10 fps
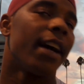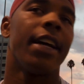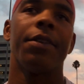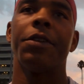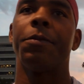
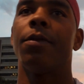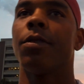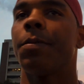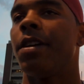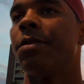got the
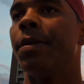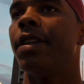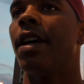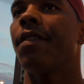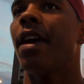
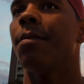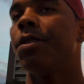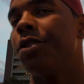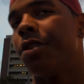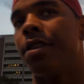responsibility of game
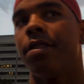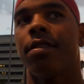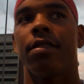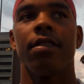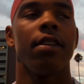matureness